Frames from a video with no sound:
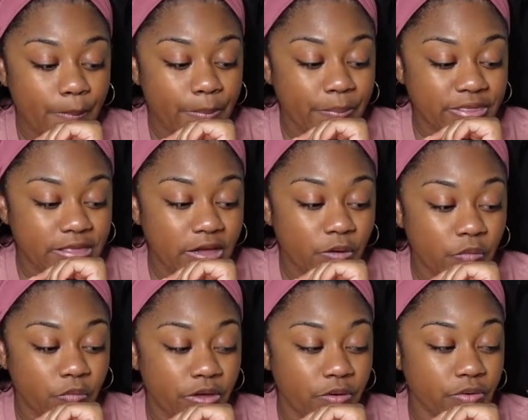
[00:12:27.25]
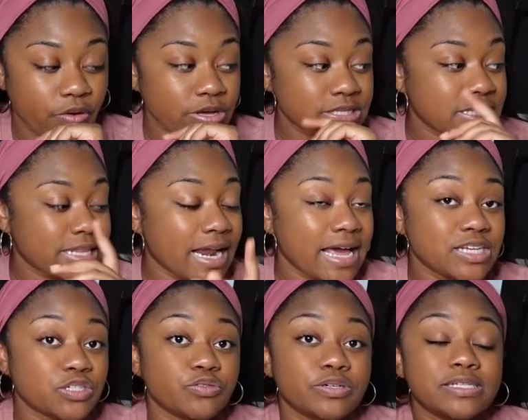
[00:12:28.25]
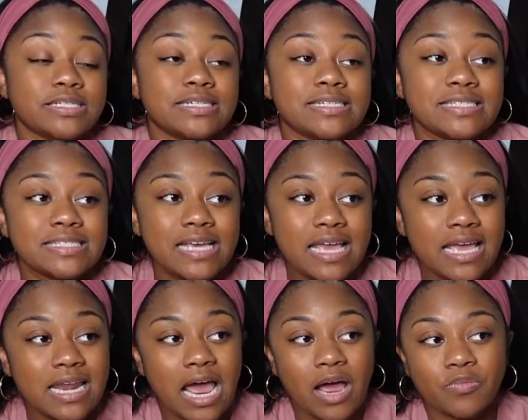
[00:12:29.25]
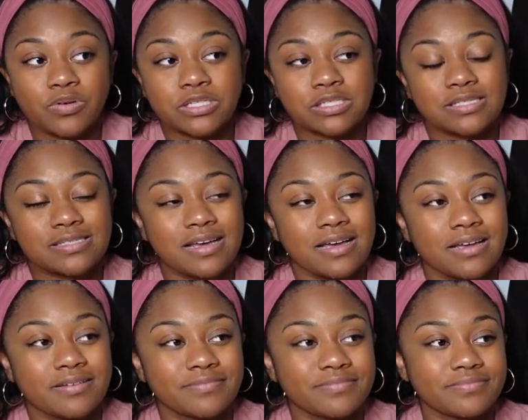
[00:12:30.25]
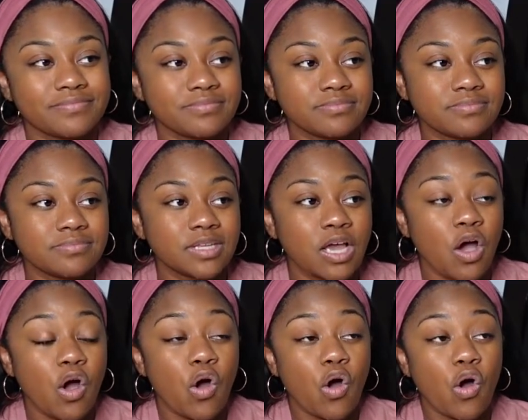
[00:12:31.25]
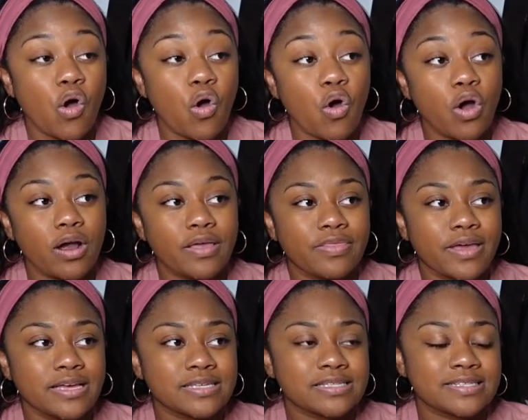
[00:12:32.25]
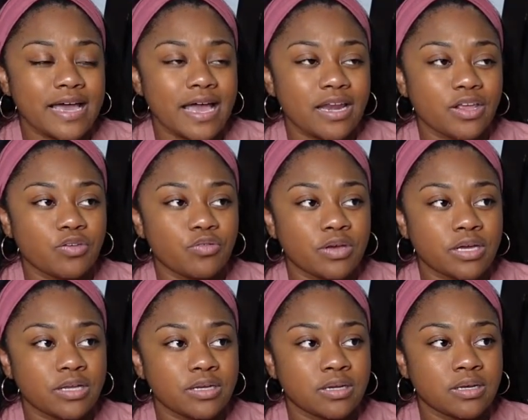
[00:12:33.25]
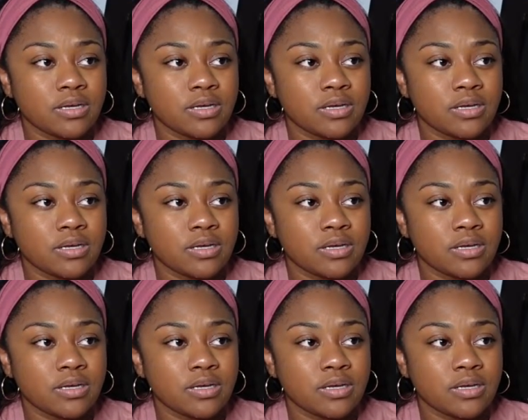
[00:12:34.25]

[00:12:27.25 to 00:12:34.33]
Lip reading: But they requested that I do a DNC, and I was just like, Or they said you can,